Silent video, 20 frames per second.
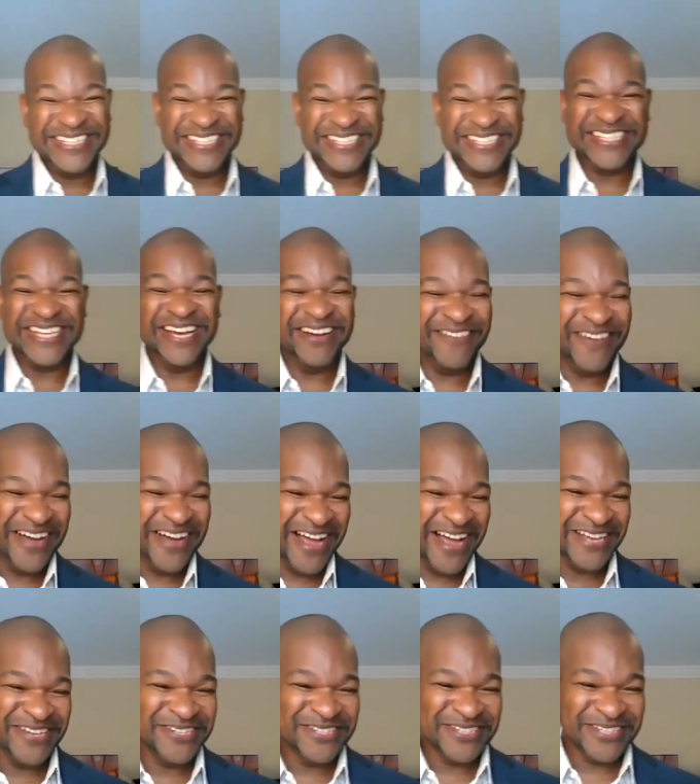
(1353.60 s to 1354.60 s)
she said, "Well, I
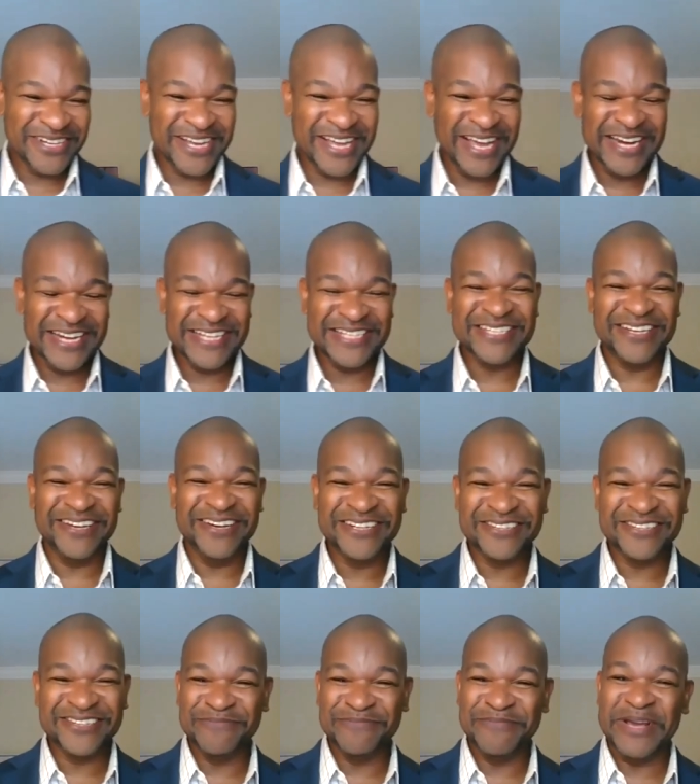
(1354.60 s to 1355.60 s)
usually kind of
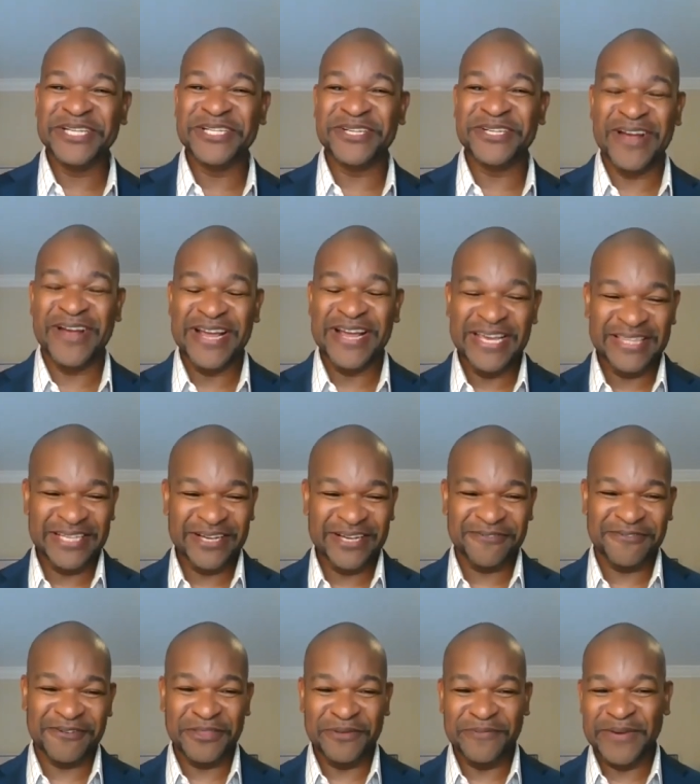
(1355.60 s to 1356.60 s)
saunter and make sure I get there
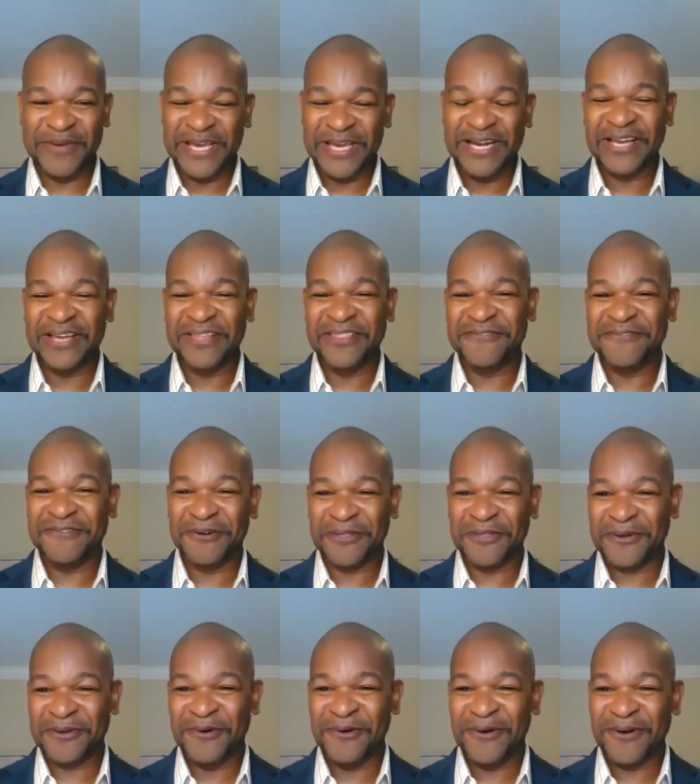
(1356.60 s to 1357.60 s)
for the beginning of the
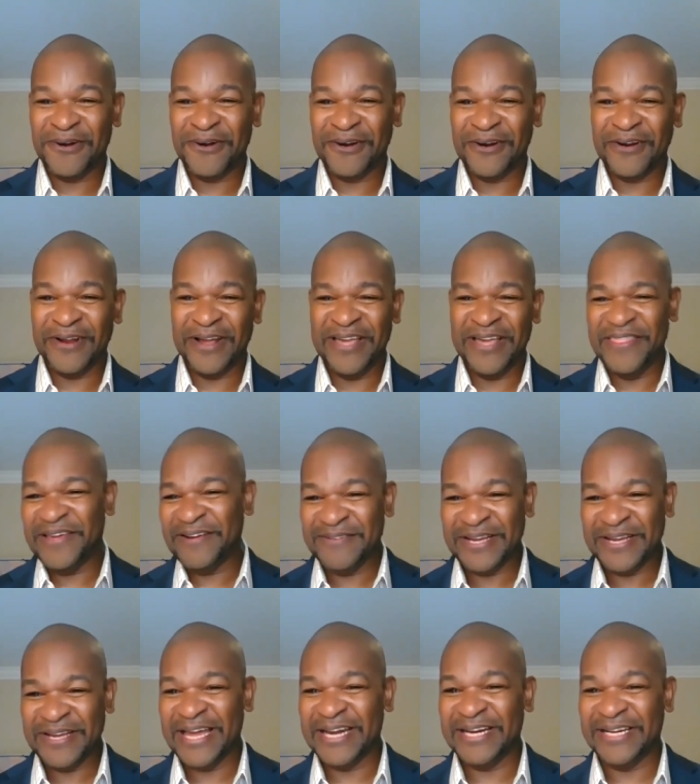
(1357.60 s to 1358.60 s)
fourth quarter, and then we
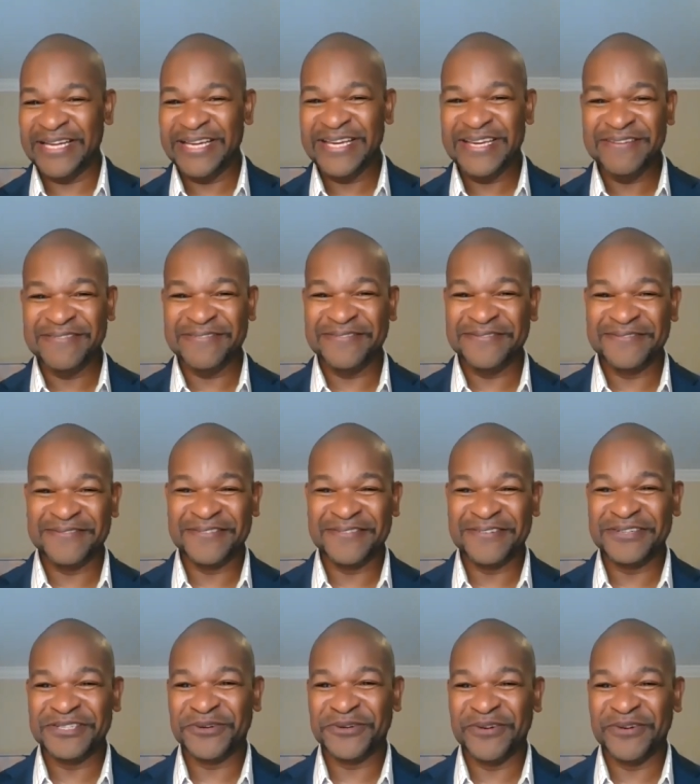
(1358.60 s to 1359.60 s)
kind of leave
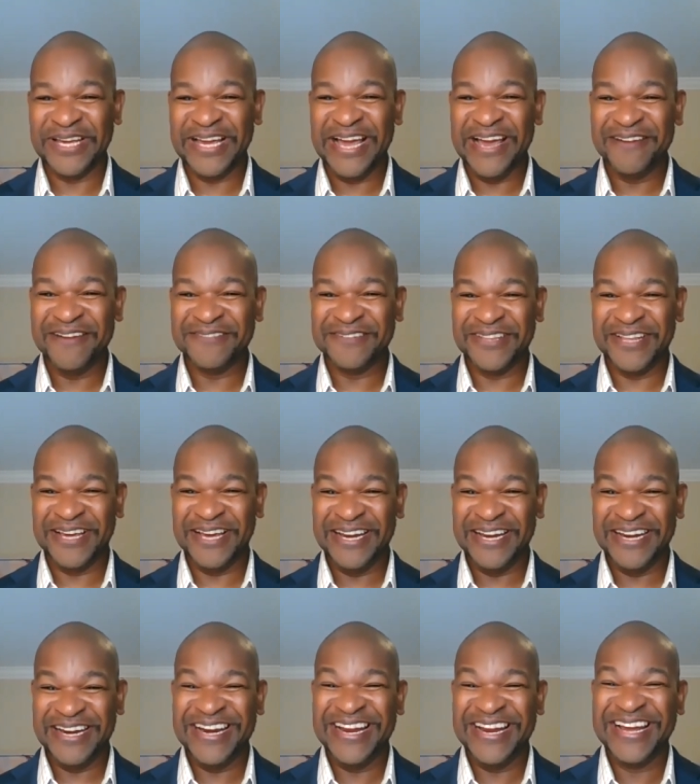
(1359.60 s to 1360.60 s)
shortly after that.
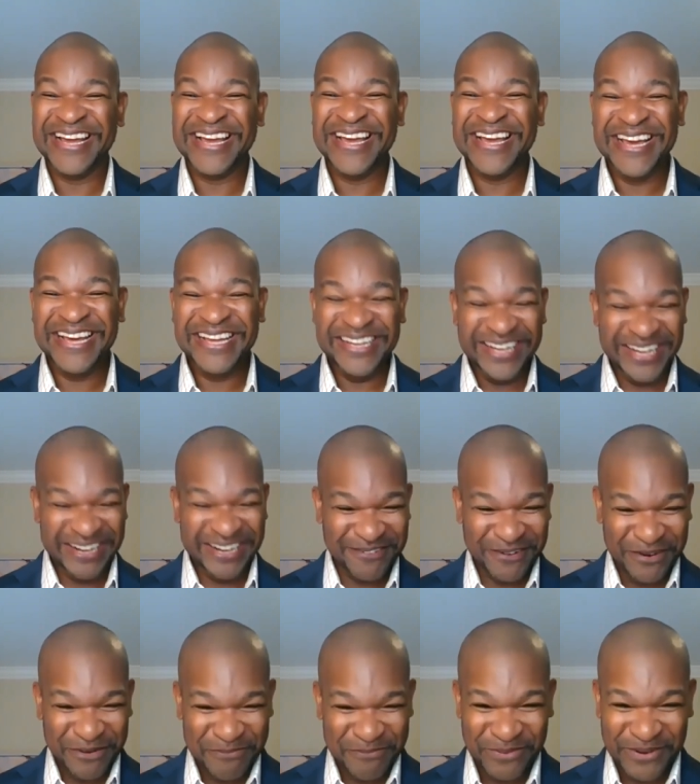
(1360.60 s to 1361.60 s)
And like
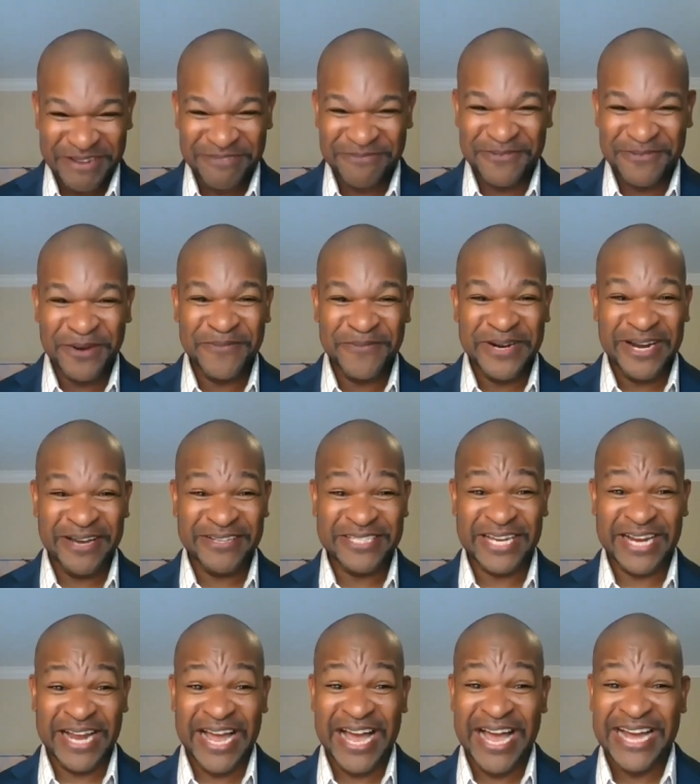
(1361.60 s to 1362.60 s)
for a brief moment, I was
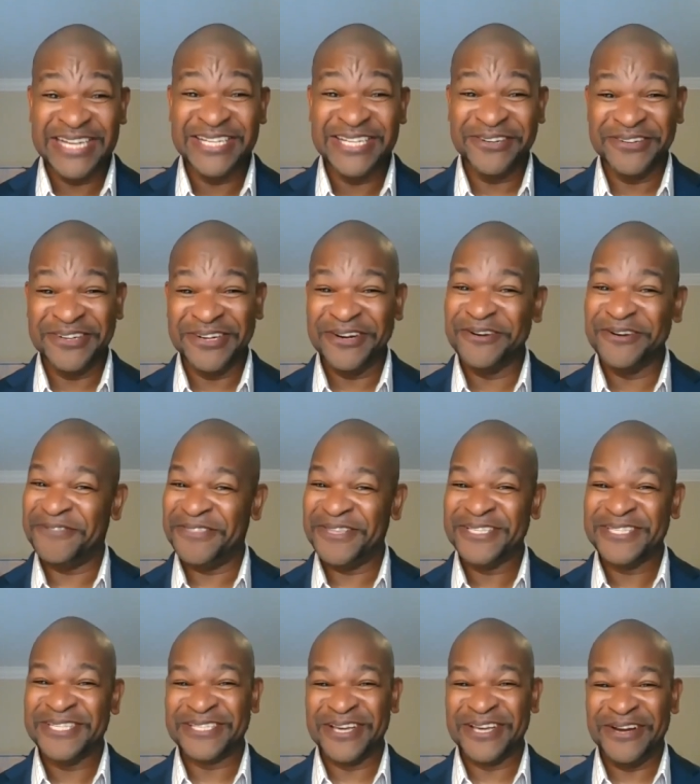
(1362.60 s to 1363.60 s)
like, I don't know if
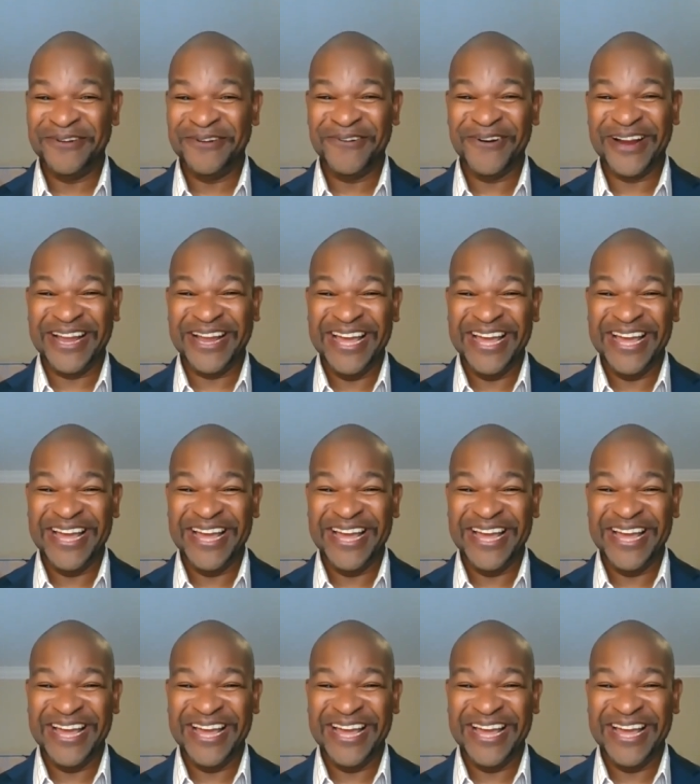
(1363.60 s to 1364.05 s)
this is going to work